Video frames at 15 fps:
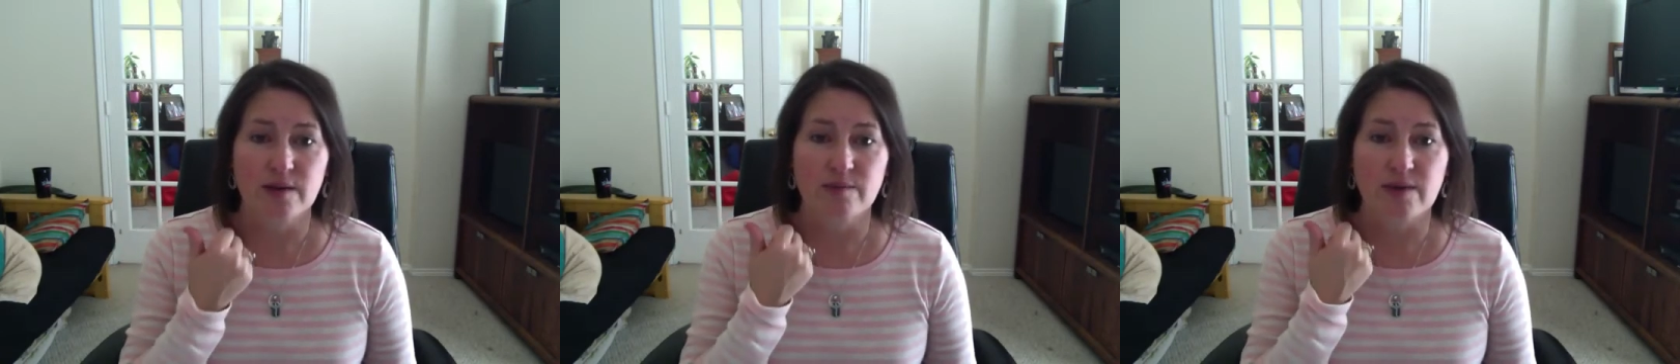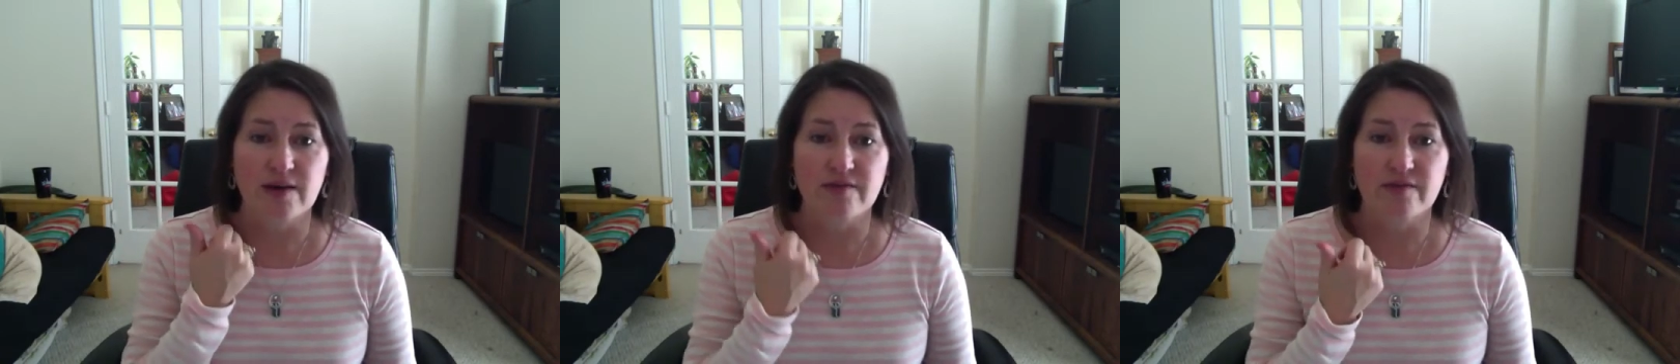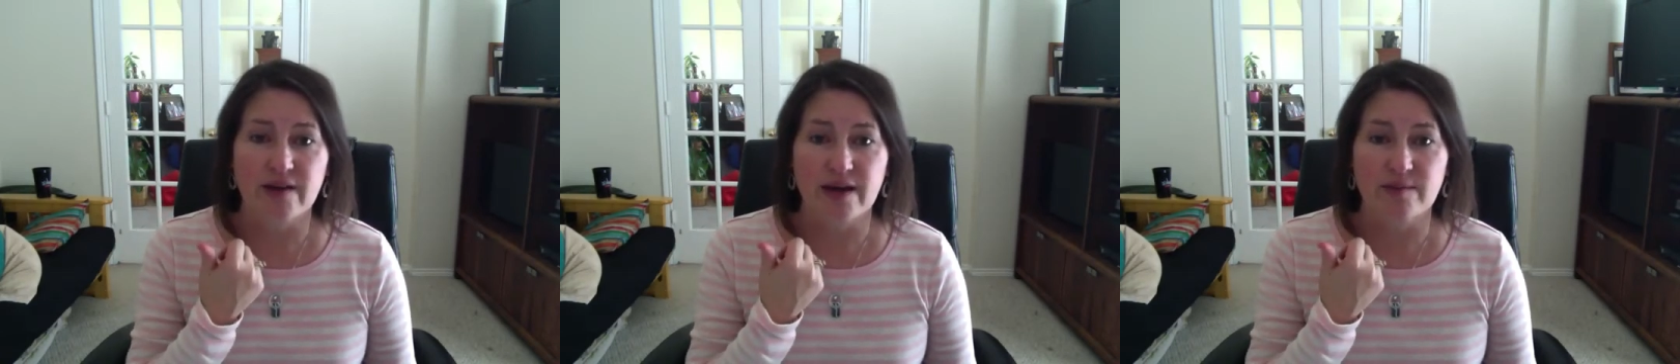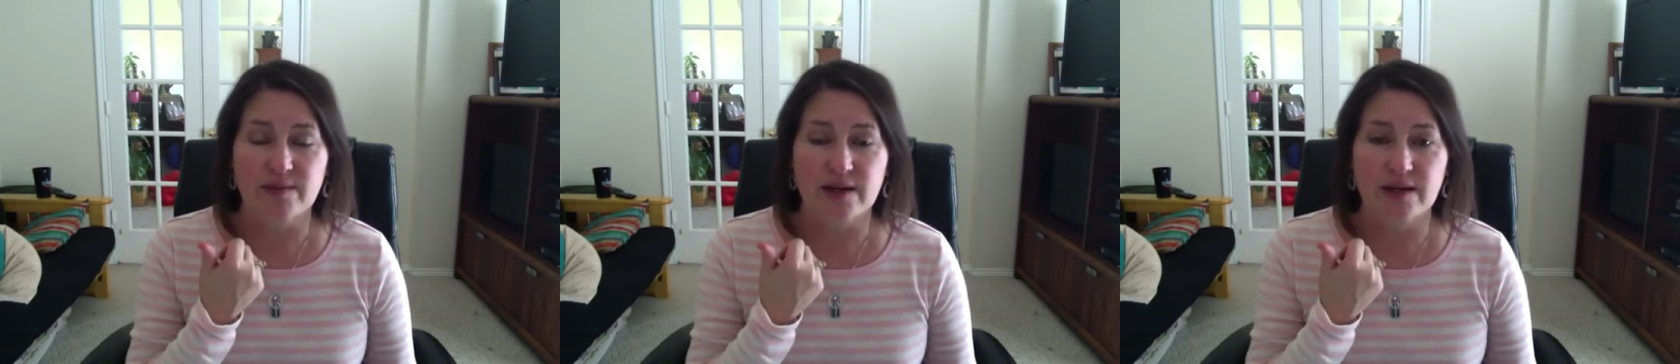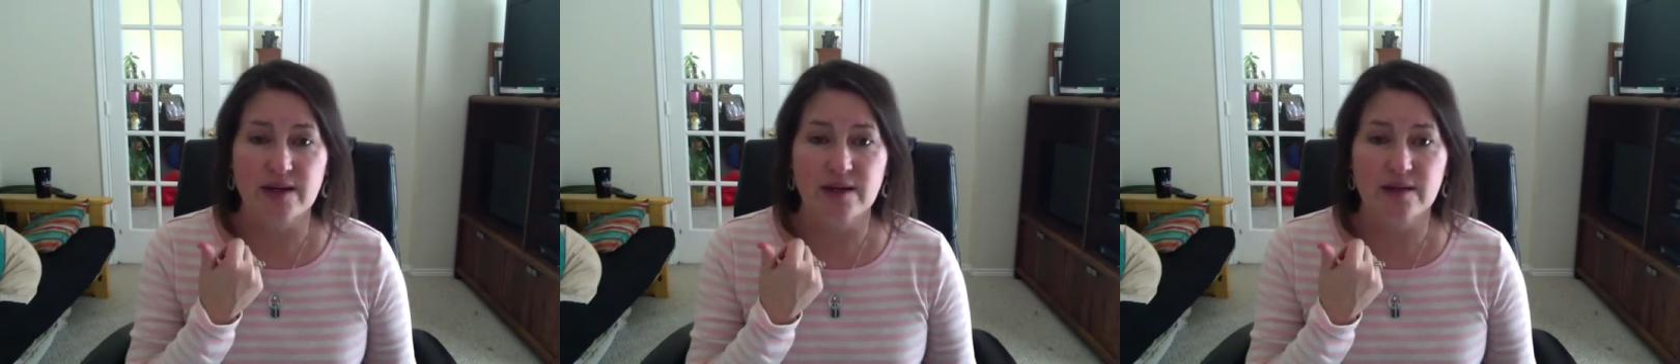My
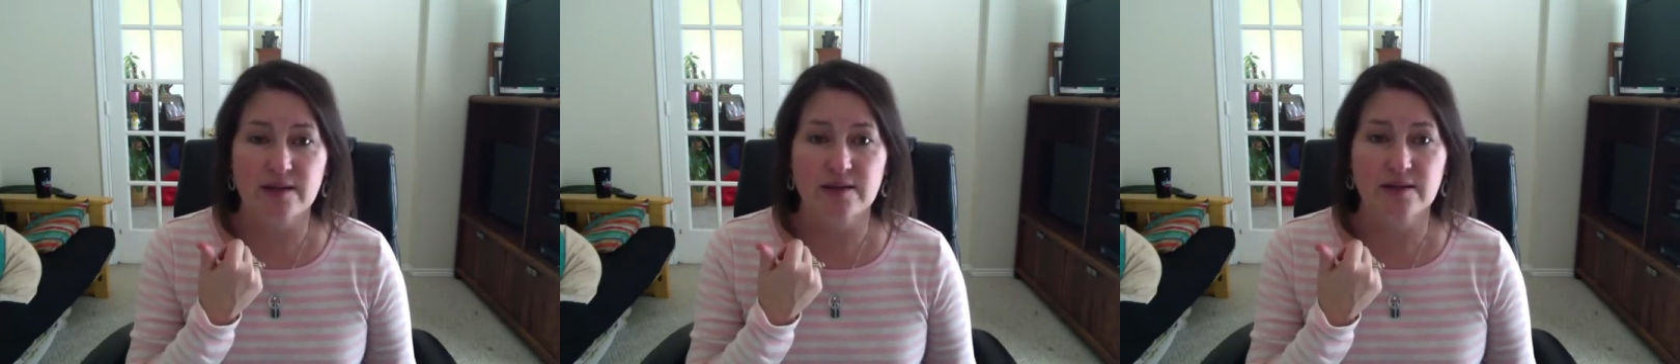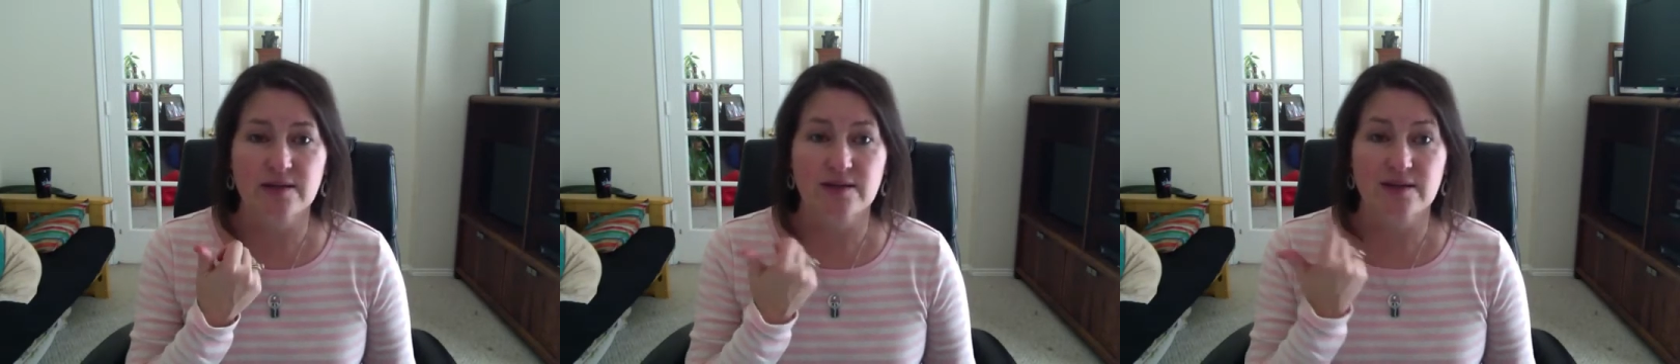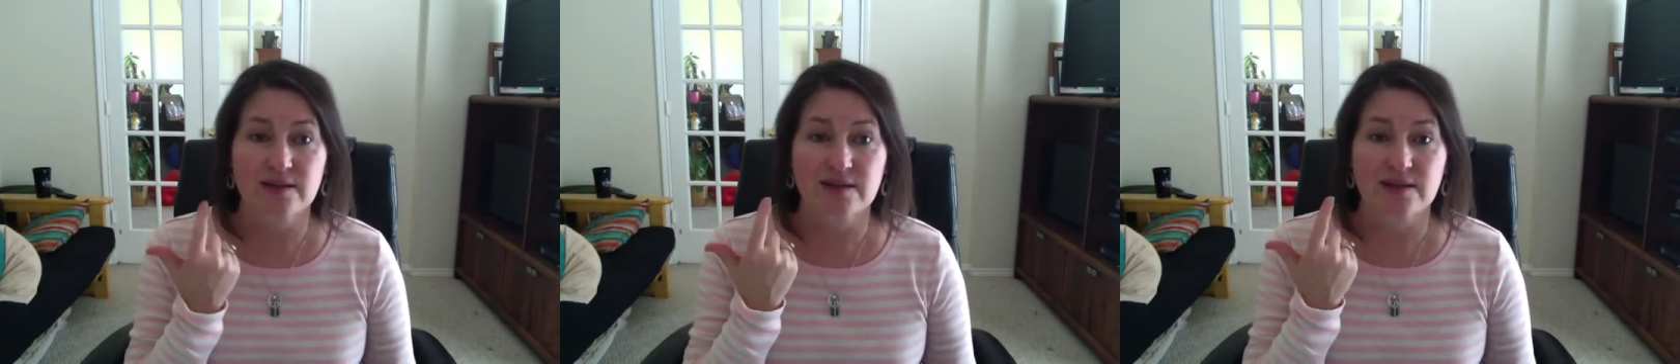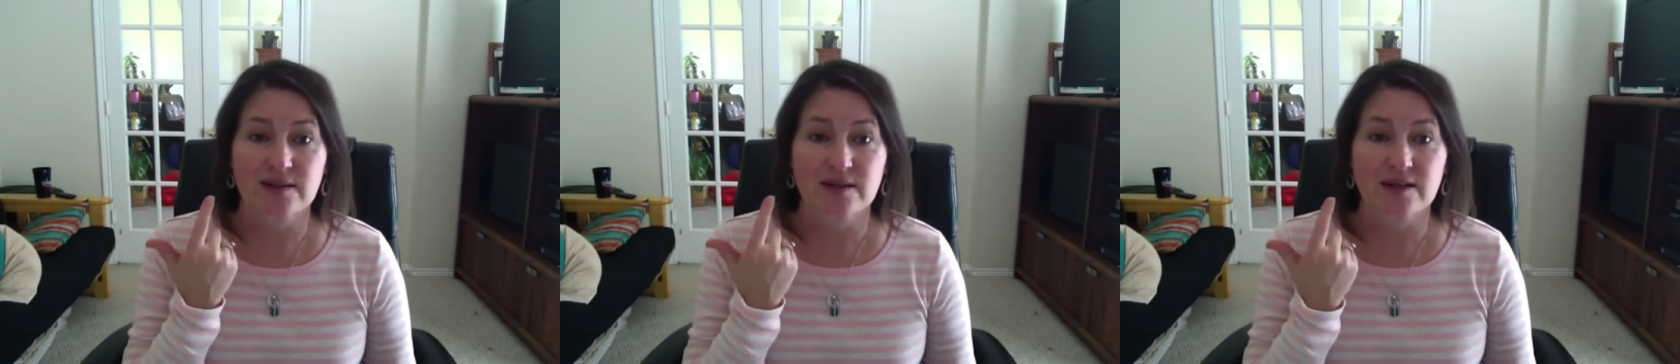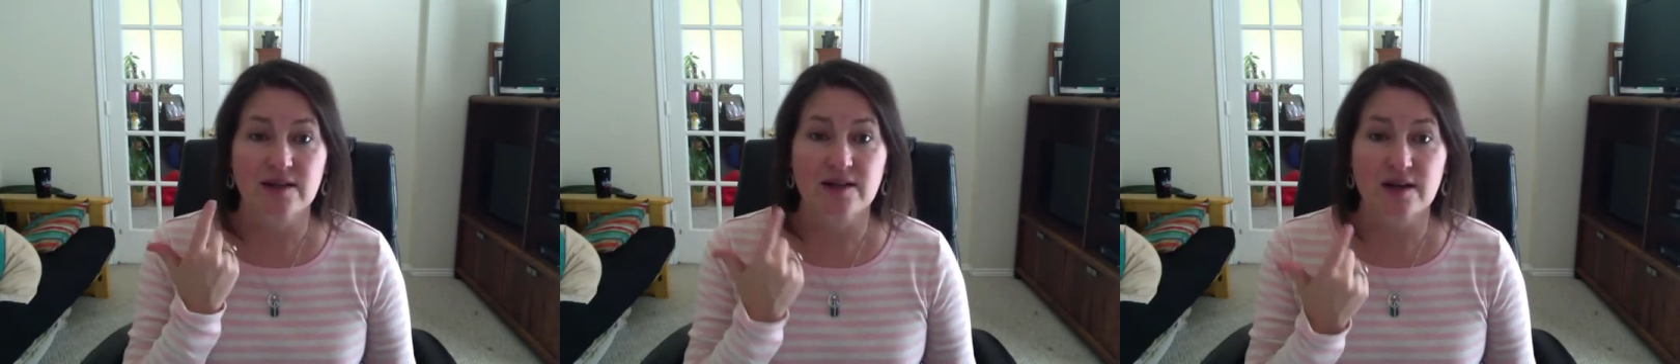family,
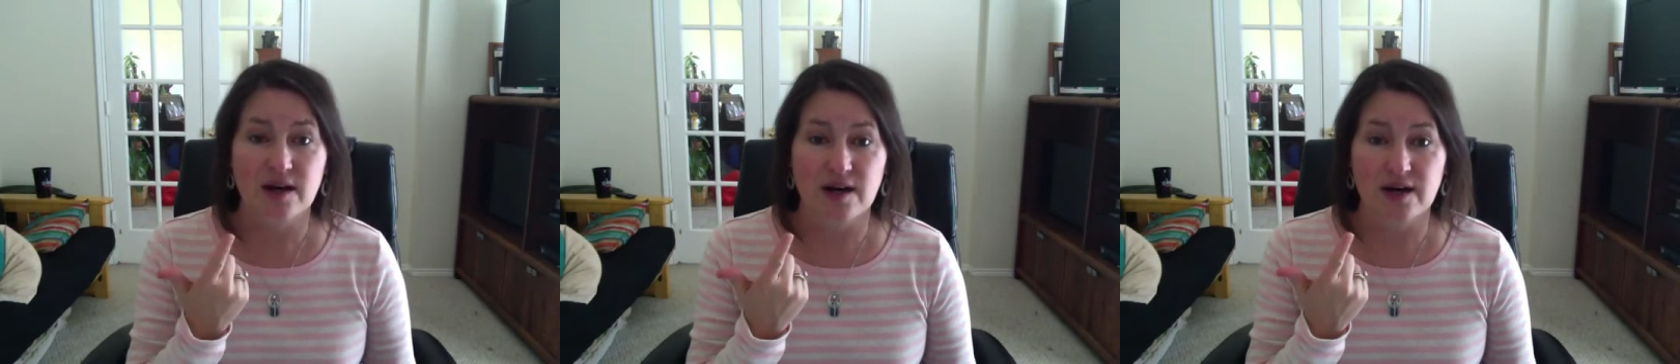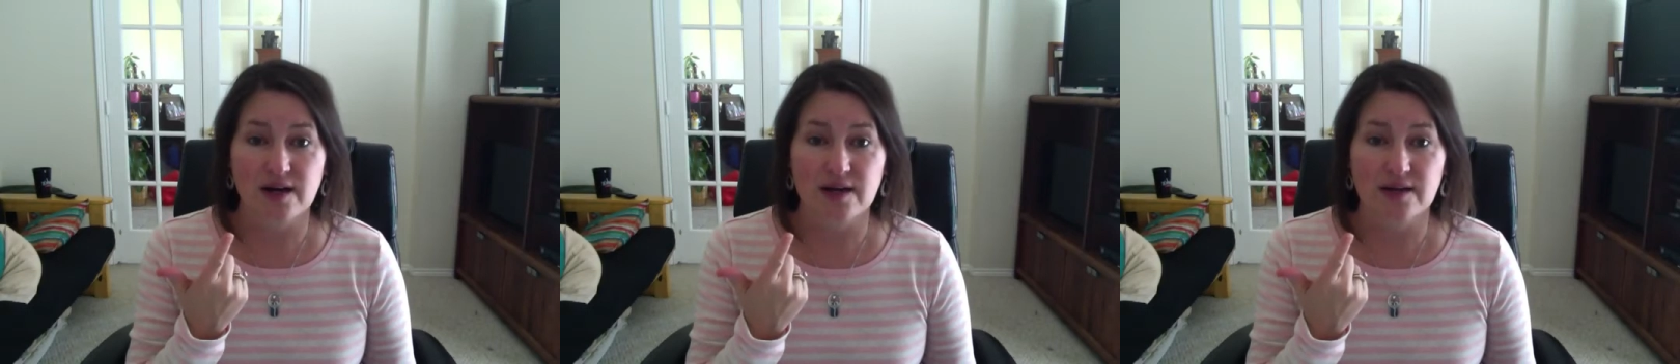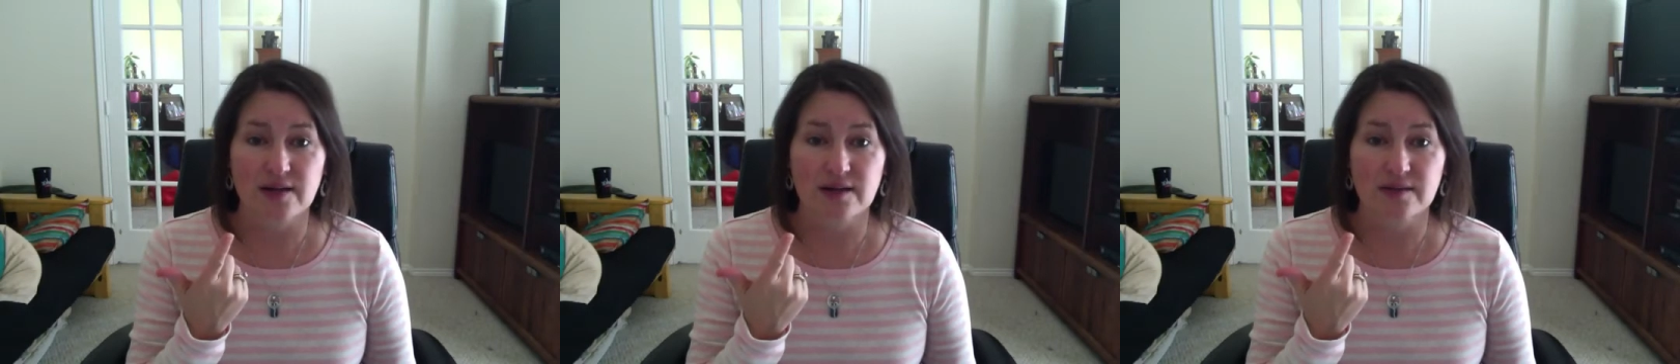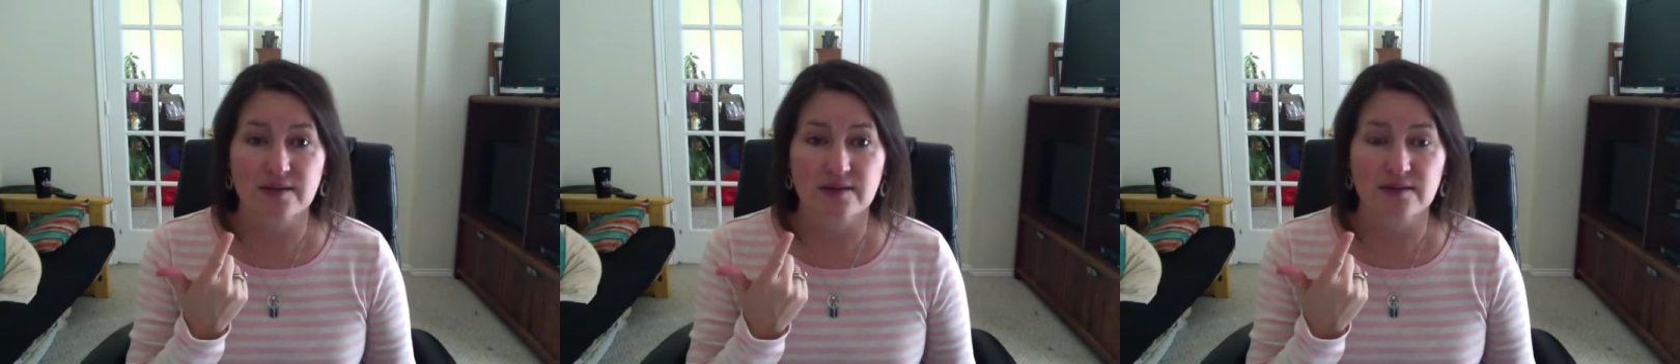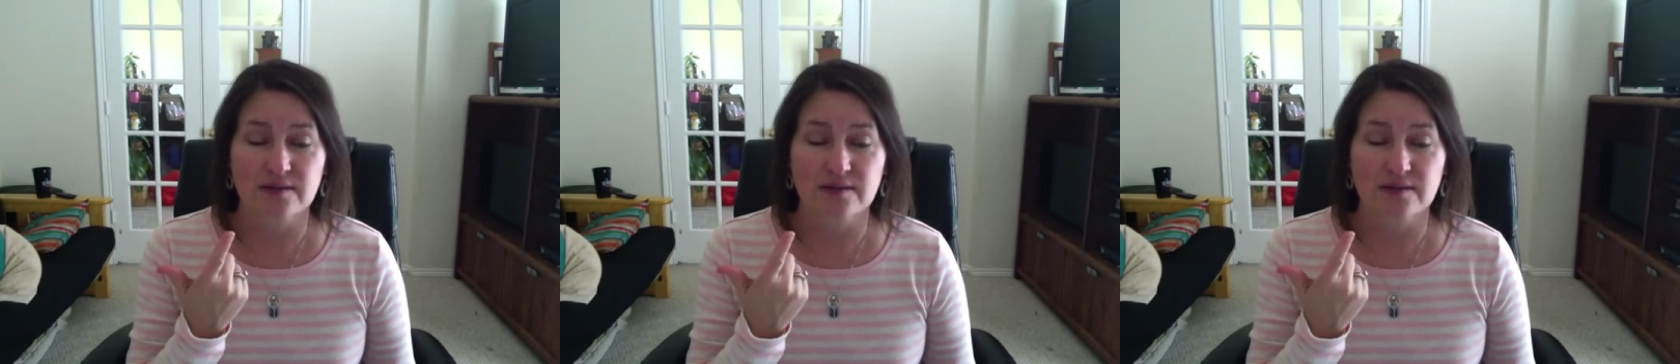God,